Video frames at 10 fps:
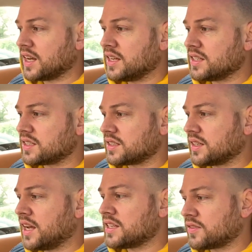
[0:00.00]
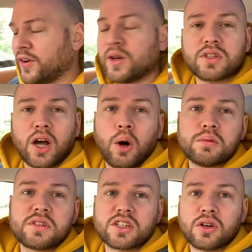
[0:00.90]
It feels
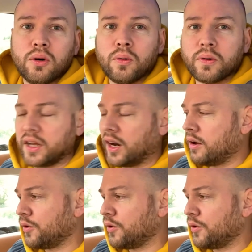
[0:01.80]
old school, you know.